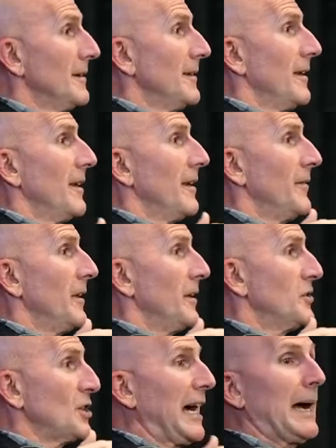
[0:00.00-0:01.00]
the
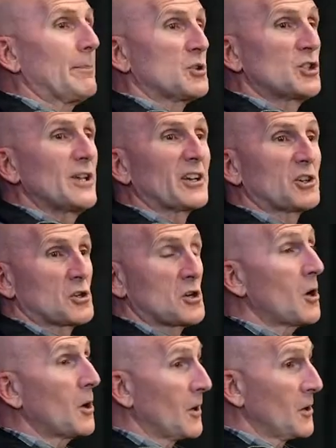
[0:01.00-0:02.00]
top six
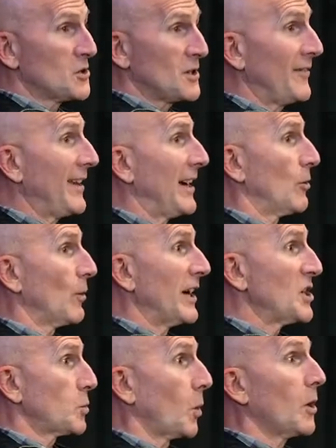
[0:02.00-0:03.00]
cars in that
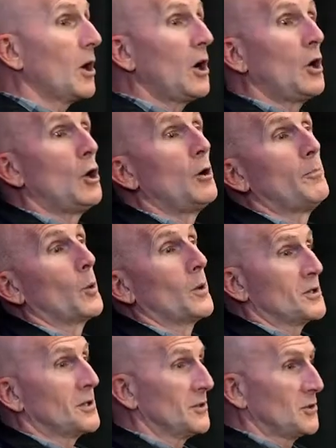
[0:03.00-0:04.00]
race were all
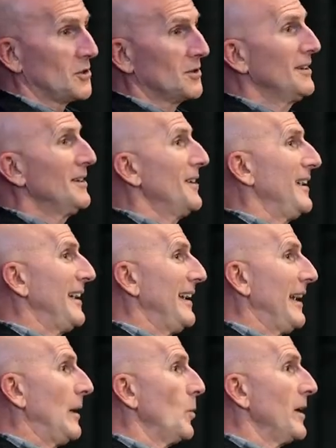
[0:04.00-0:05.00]
Porsches. Uh,
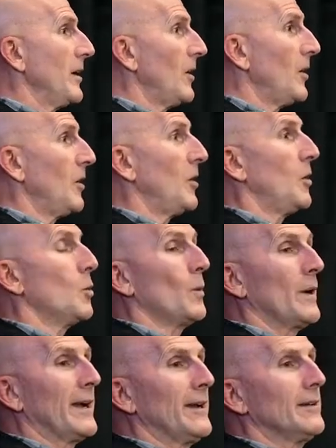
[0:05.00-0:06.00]
and we all
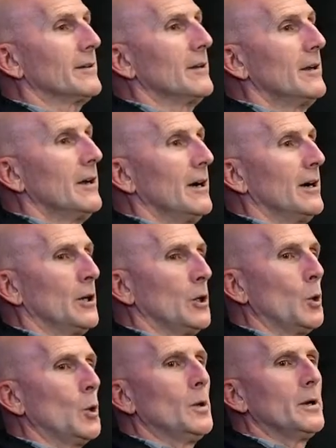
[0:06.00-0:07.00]
went,
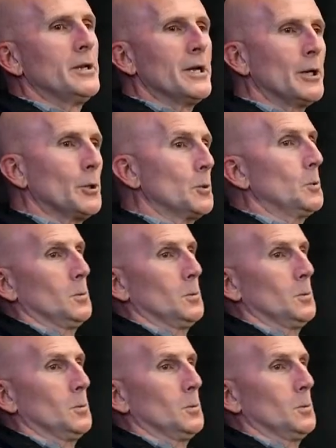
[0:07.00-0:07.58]
oh no.